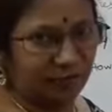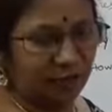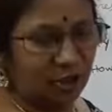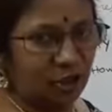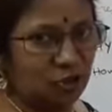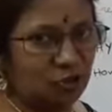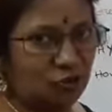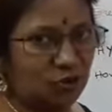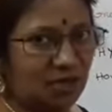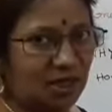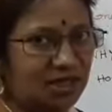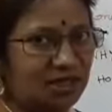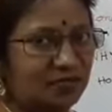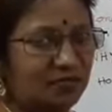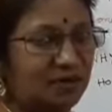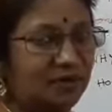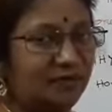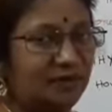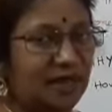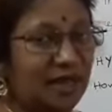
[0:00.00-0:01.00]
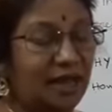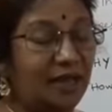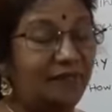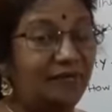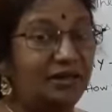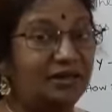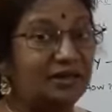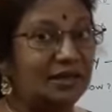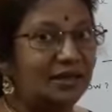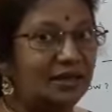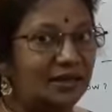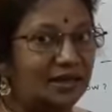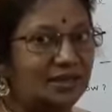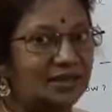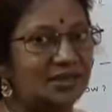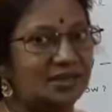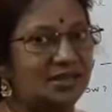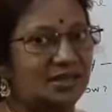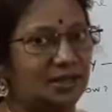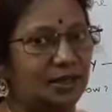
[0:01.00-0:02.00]
So that's why they will have a
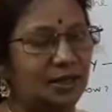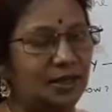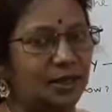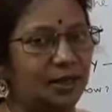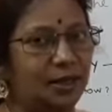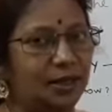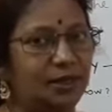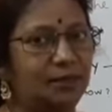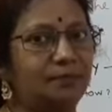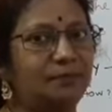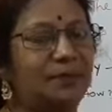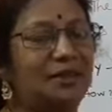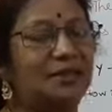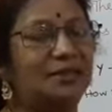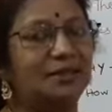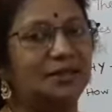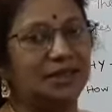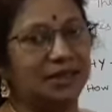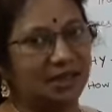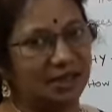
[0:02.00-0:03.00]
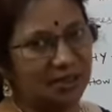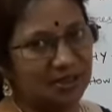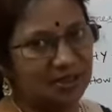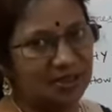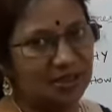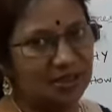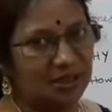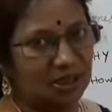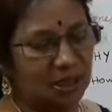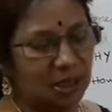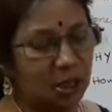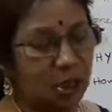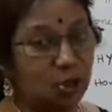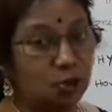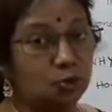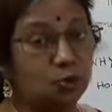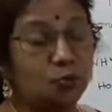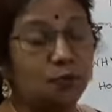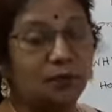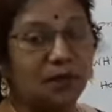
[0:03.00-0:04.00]
tendency, inbuilt tendency
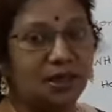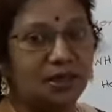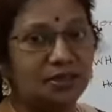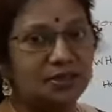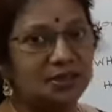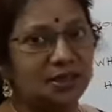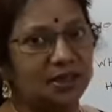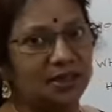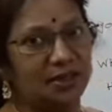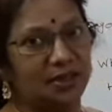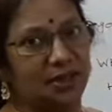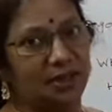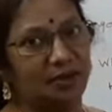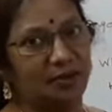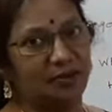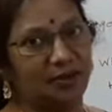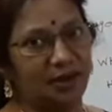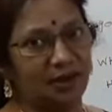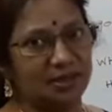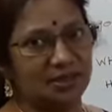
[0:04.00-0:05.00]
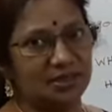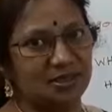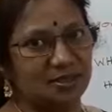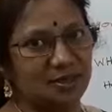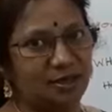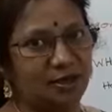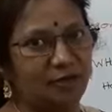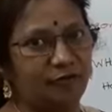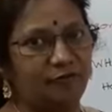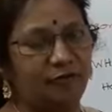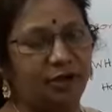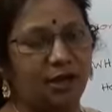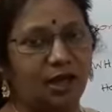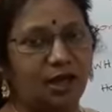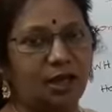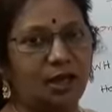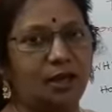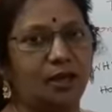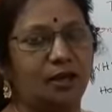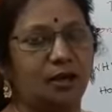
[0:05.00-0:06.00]
to maintain their race for
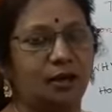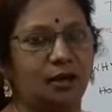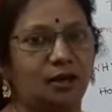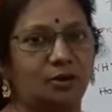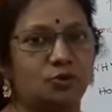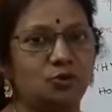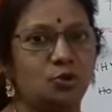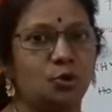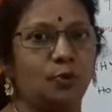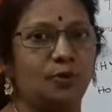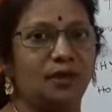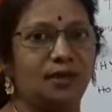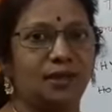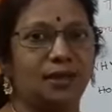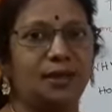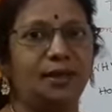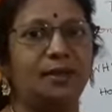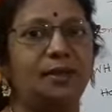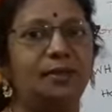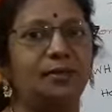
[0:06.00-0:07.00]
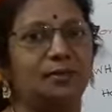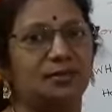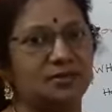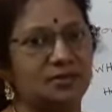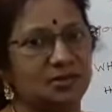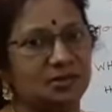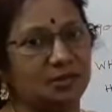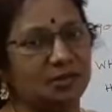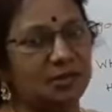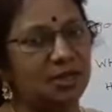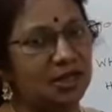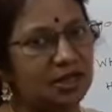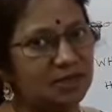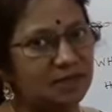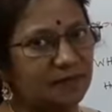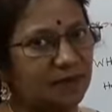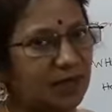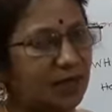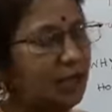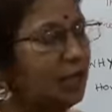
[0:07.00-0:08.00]
so many years. That's
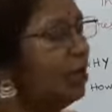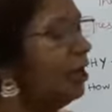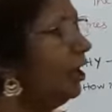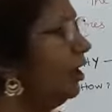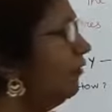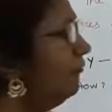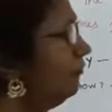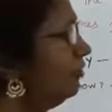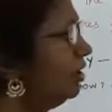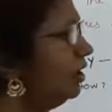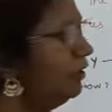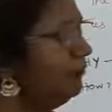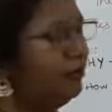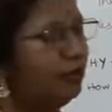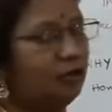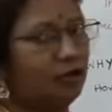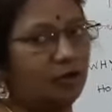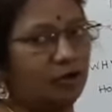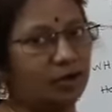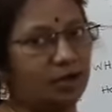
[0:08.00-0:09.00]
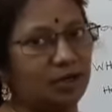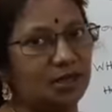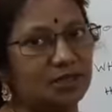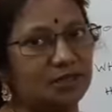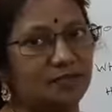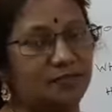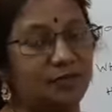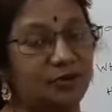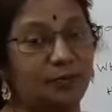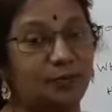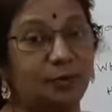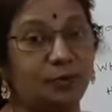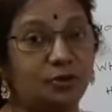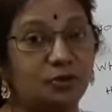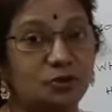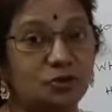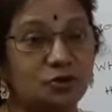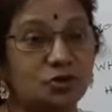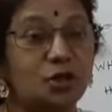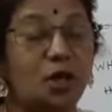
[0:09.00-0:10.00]
why every living organism will
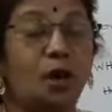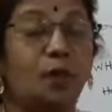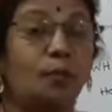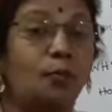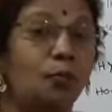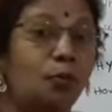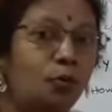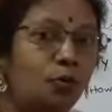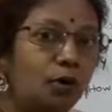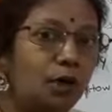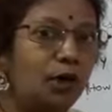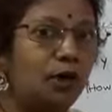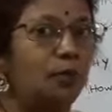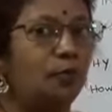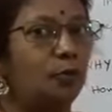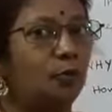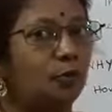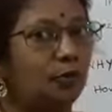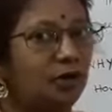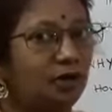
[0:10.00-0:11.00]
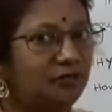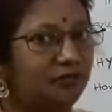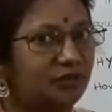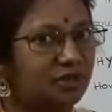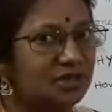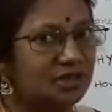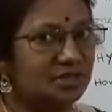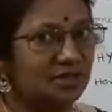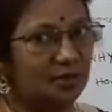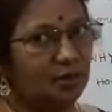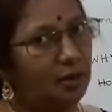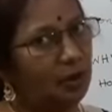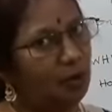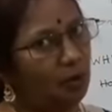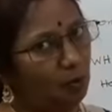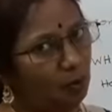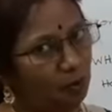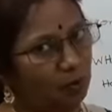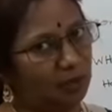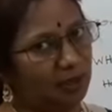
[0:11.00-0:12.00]
produce more and more of its
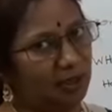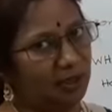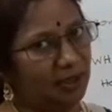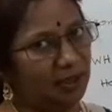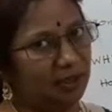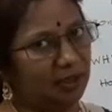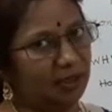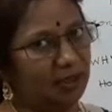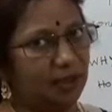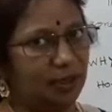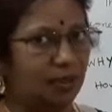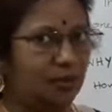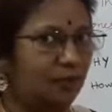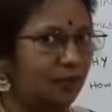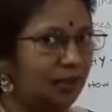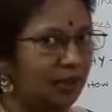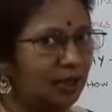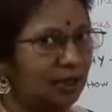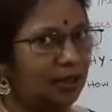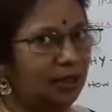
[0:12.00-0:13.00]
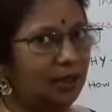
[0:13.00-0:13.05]
own kind. Okay?